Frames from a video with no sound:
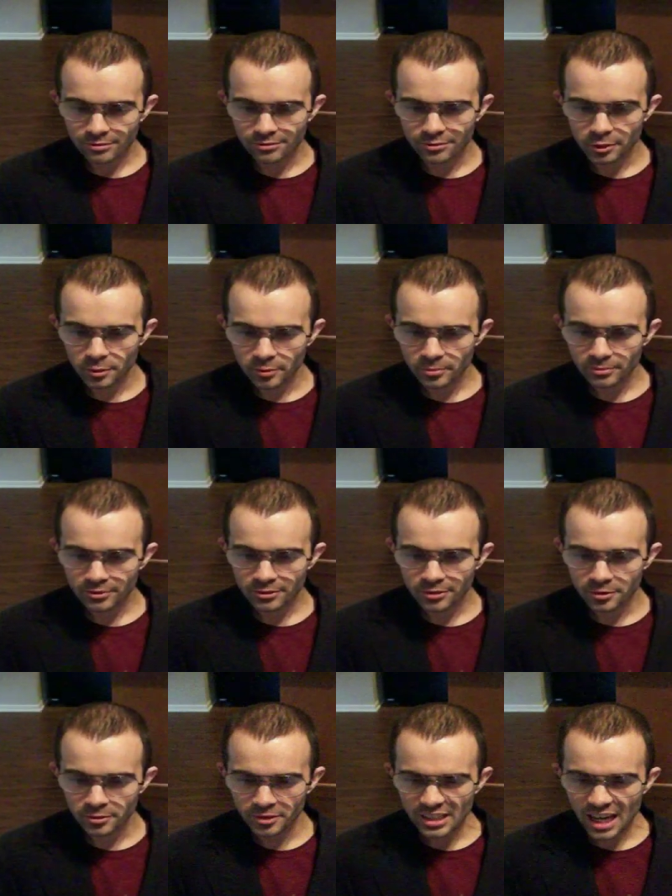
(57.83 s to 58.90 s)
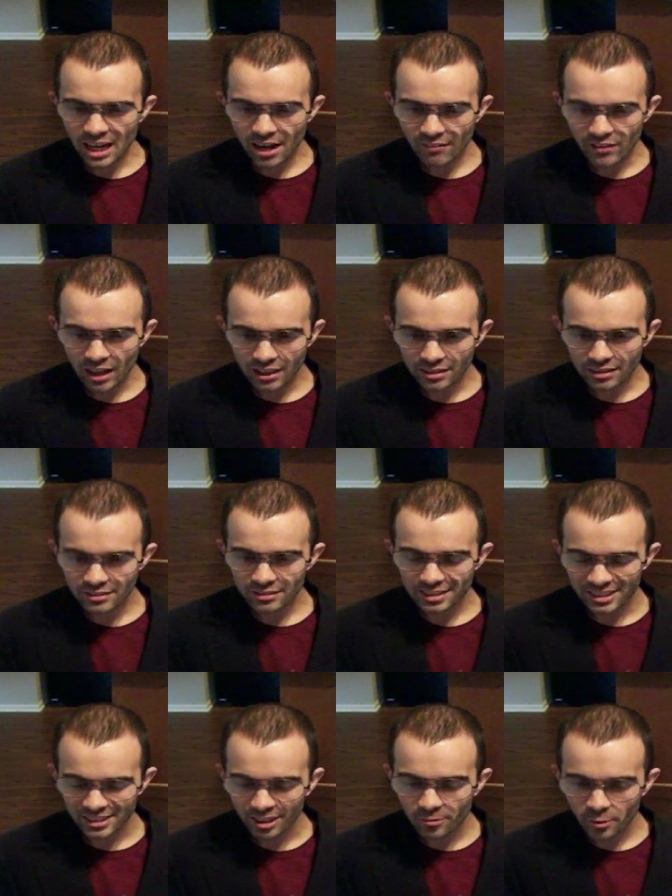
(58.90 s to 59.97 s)
Do you really have to have that
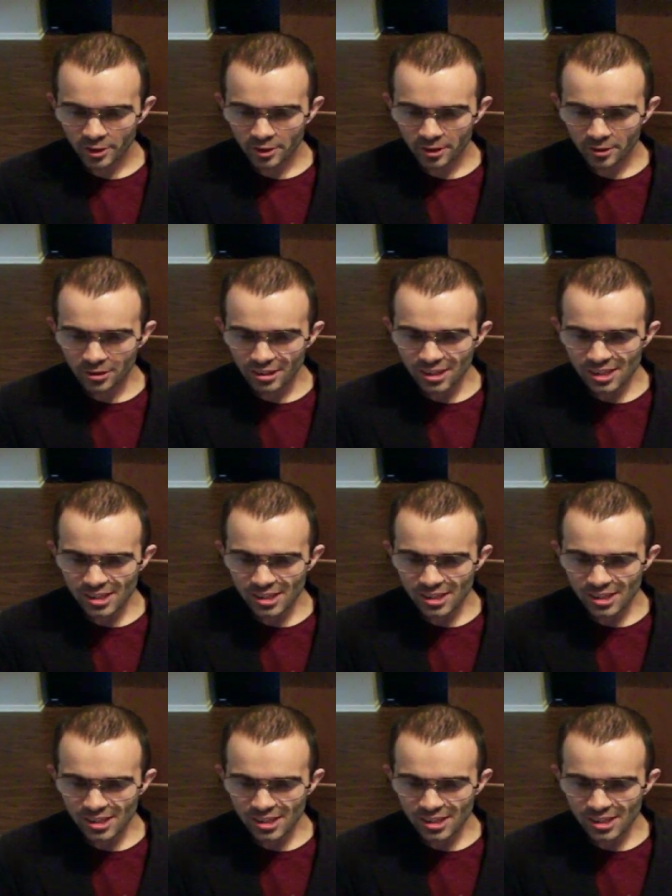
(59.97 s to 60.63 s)
gun with you?